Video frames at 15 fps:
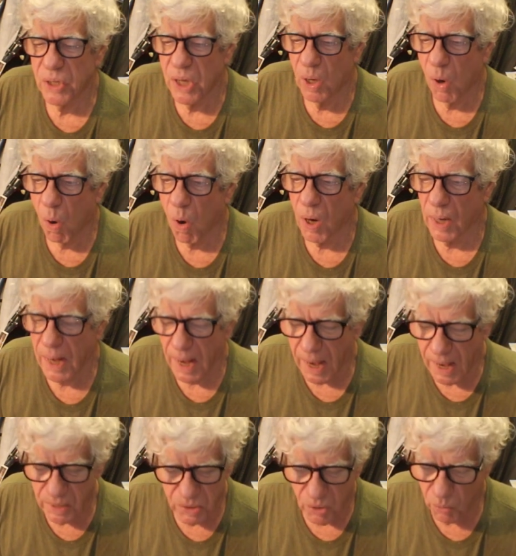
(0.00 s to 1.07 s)
get
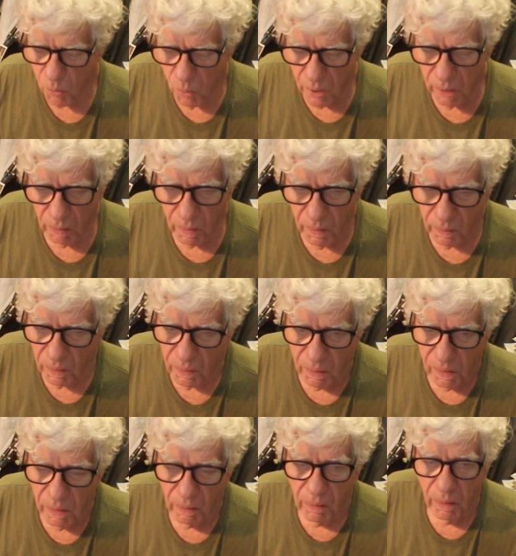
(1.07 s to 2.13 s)
organized where
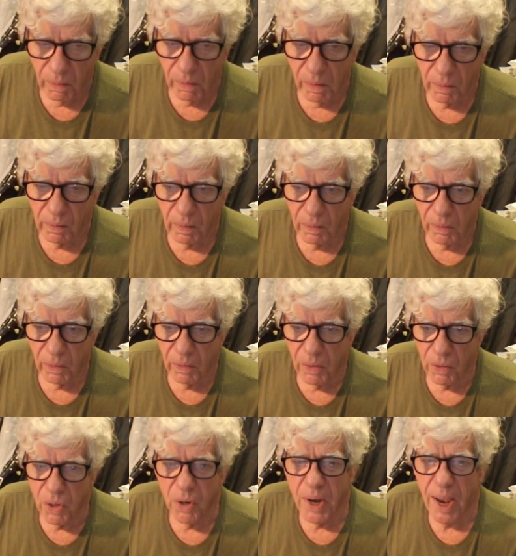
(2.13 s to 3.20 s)

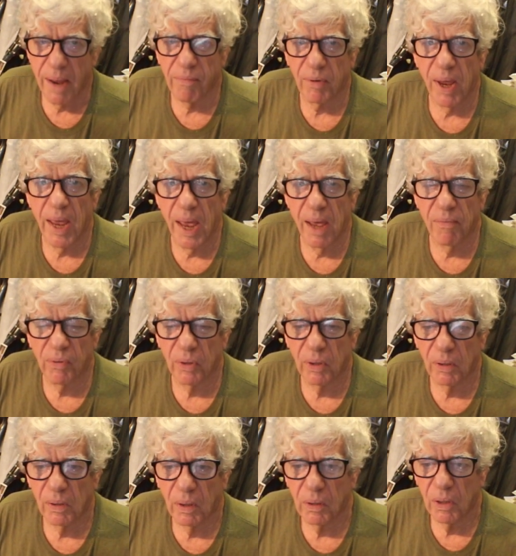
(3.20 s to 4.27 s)
you have to have a
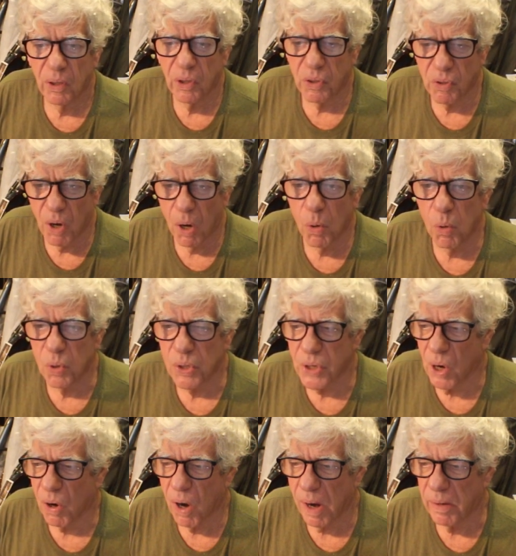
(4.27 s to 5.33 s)
control
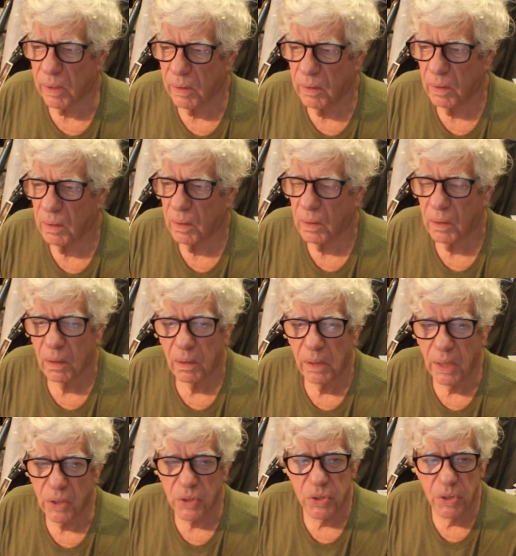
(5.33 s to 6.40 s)
chart
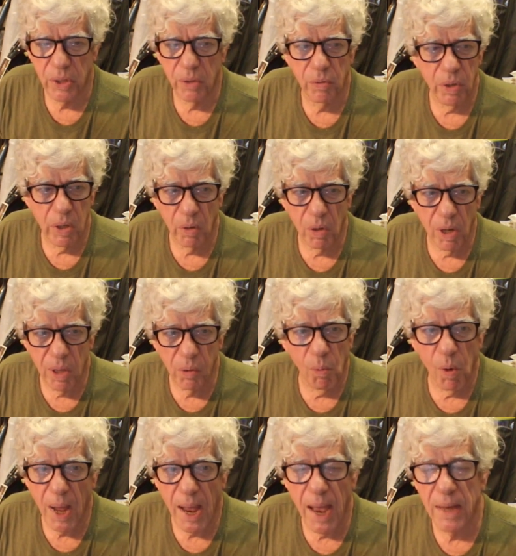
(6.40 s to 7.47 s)
in a studio.
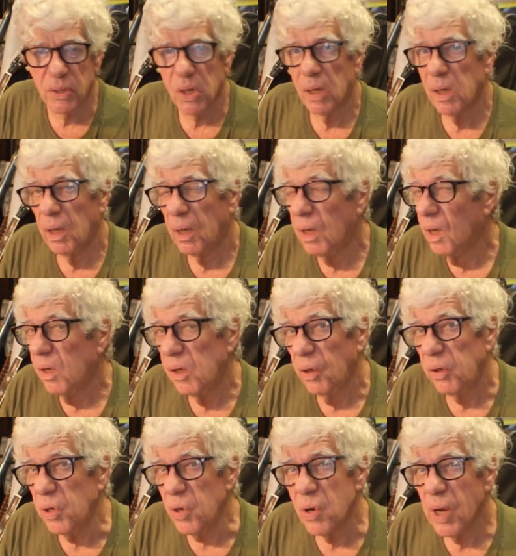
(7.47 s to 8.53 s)
Otherwise,
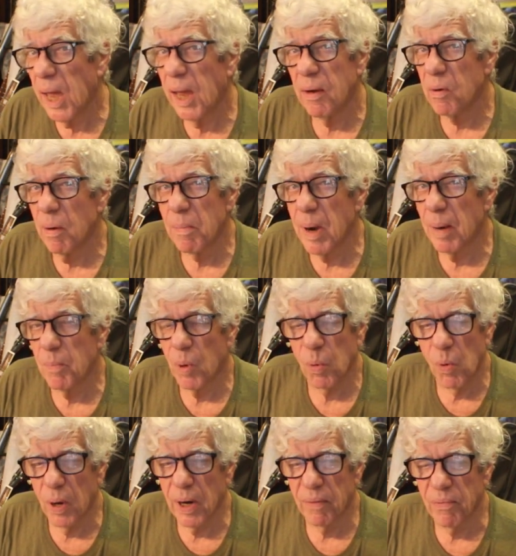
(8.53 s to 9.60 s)
you can't remember
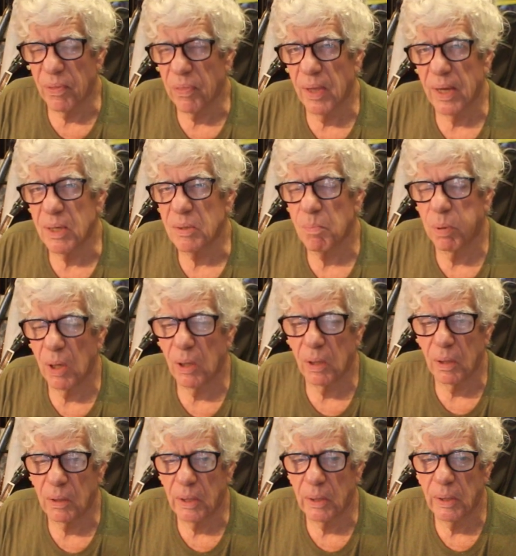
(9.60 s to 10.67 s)
where everything's
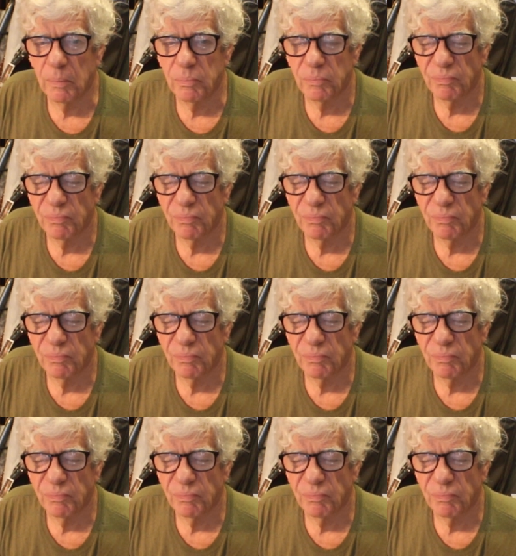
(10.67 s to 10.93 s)
plugged up.